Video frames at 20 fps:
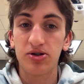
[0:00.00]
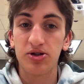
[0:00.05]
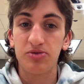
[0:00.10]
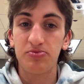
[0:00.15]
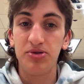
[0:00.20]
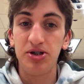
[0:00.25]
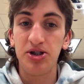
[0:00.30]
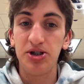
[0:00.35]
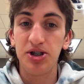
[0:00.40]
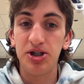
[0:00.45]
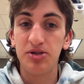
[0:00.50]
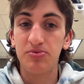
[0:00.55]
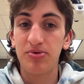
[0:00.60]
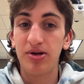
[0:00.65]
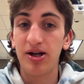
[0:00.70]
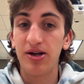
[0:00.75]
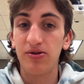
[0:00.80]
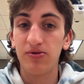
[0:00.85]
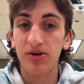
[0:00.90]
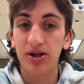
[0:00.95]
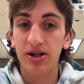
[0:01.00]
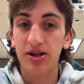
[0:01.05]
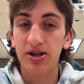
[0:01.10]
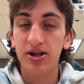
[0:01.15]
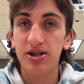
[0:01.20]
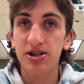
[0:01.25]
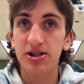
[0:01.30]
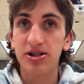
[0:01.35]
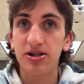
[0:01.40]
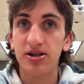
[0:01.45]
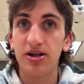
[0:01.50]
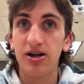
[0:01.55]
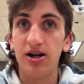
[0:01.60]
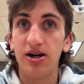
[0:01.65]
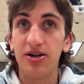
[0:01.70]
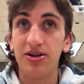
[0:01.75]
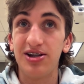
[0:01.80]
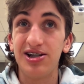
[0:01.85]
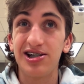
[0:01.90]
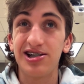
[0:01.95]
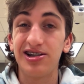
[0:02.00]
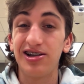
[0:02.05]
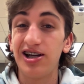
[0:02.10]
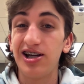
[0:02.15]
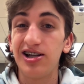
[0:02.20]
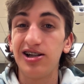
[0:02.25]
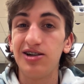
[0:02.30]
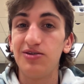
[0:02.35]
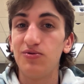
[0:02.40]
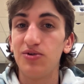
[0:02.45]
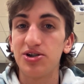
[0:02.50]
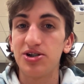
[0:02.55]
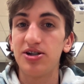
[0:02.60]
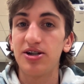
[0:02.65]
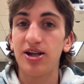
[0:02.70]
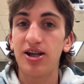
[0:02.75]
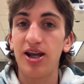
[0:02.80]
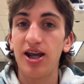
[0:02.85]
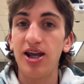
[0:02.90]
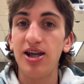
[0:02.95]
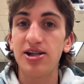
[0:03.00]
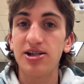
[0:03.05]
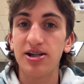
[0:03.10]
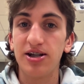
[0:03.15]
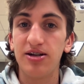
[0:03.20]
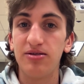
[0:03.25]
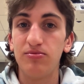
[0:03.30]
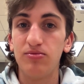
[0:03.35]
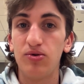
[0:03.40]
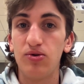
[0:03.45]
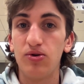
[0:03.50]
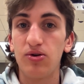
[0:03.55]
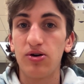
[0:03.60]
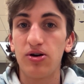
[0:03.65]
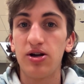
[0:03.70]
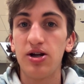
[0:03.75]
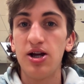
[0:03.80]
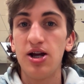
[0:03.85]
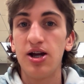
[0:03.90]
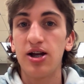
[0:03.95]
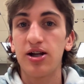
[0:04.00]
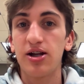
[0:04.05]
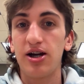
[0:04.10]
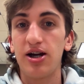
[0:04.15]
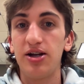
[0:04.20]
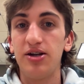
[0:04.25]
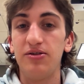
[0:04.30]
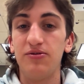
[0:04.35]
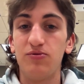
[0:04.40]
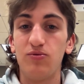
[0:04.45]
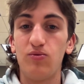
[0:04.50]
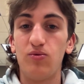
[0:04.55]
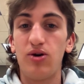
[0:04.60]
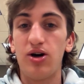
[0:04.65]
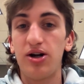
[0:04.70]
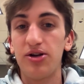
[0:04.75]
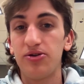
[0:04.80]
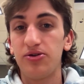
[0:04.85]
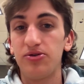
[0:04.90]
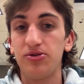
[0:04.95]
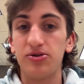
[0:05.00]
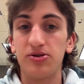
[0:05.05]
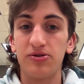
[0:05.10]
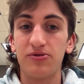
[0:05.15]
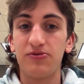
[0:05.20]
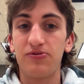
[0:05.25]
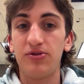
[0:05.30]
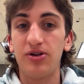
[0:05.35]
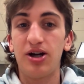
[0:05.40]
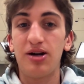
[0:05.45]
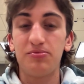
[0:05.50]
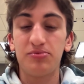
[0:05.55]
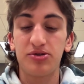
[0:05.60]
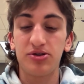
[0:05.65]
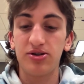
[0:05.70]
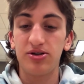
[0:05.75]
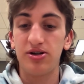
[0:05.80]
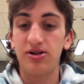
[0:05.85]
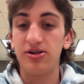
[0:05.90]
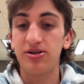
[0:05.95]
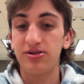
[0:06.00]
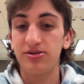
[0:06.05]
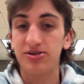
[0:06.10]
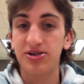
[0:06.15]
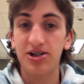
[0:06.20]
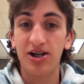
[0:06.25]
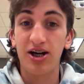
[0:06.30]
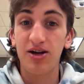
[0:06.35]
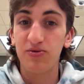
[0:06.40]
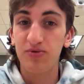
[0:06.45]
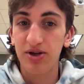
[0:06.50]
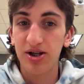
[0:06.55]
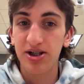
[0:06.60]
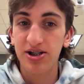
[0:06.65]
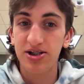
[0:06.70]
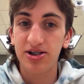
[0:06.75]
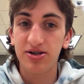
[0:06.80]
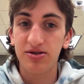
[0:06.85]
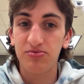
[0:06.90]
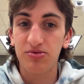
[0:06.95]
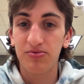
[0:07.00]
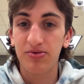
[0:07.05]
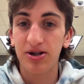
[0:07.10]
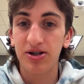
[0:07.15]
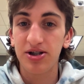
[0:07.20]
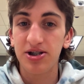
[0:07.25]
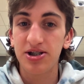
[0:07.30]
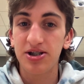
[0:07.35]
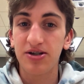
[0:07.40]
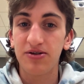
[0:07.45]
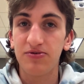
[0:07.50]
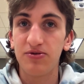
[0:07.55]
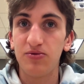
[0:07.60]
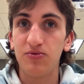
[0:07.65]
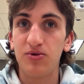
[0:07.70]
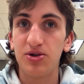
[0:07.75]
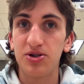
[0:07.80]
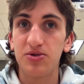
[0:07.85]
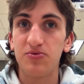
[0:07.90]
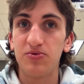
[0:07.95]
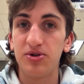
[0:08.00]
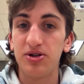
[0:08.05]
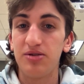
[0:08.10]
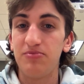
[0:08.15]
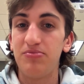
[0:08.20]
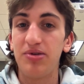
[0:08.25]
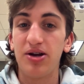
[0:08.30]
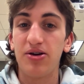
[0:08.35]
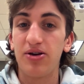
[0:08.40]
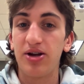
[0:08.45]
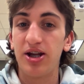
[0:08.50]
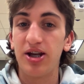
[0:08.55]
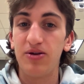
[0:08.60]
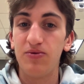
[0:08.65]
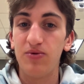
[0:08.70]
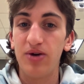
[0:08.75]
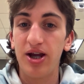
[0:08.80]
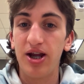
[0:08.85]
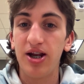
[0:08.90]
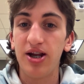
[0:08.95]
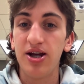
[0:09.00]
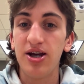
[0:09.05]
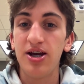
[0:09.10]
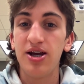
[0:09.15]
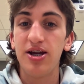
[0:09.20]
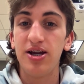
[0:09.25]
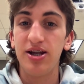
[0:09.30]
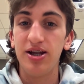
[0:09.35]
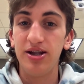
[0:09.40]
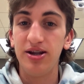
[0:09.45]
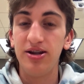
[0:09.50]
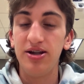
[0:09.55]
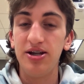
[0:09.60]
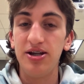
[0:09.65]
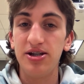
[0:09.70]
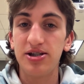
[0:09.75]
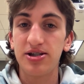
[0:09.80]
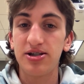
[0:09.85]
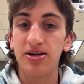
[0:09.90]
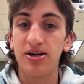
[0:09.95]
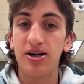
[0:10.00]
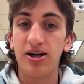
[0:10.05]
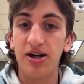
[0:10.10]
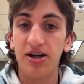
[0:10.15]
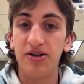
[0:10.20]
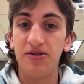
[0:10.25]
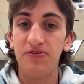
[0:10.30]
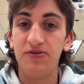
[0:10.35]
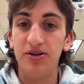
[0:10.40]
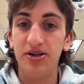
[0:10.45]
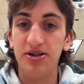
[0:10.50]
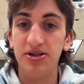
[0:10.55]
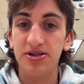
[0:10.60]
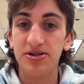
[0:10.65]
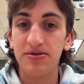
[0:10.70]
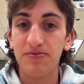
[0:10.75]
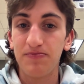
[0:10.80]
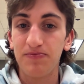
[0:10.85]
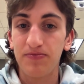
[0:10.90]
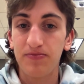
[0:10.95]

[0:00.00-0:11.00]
species, Pandoricthys, this likely wasn't the case, and it more kind of waddled or flopped sideways to propel itself and wasn't really bearing any weight in these hind fins.